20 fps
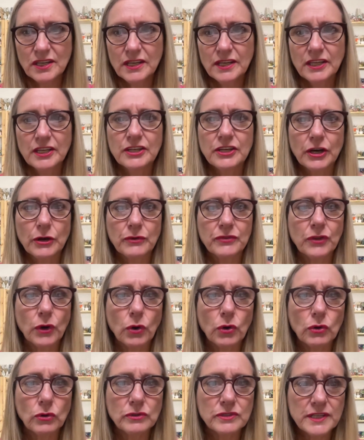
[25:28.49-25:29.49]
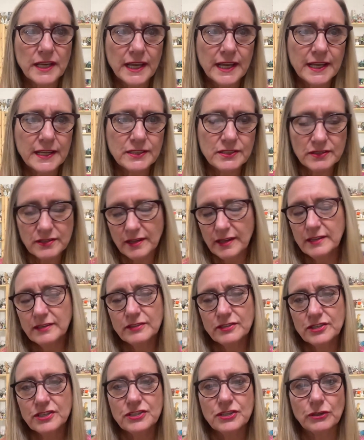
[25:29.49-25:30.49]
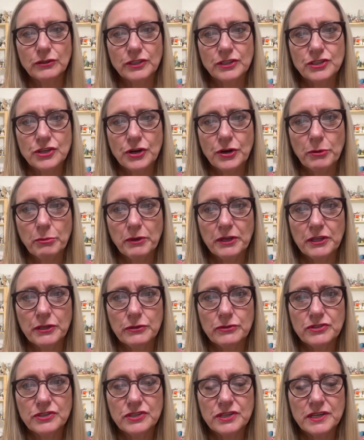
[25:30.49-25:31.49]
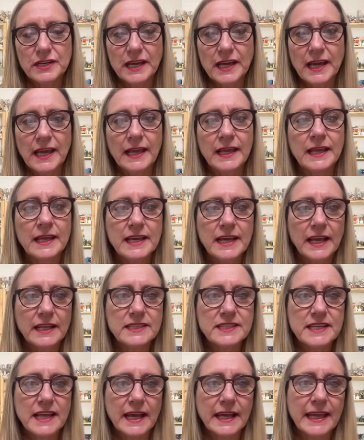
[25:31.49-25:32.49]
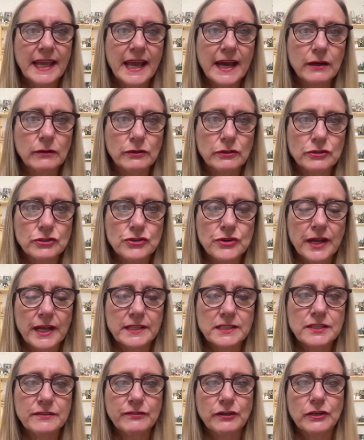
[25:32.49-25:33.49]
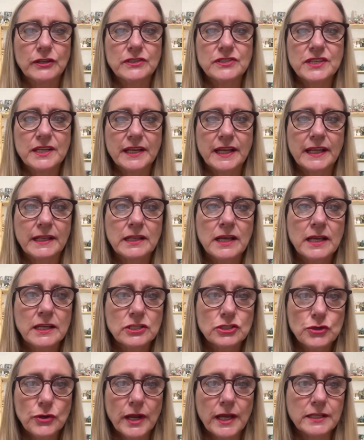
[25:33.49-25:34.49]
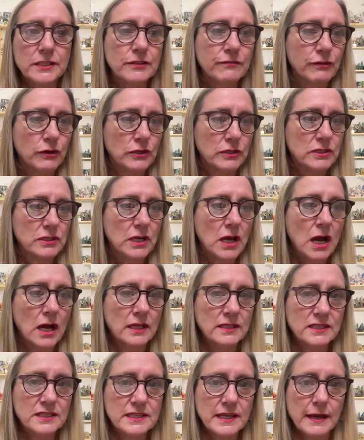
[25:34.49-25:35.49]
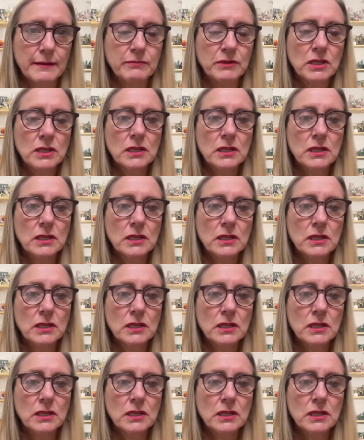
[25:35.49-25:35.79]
In the old days, and it's still a term we use today, it's that counter transference and transference concept.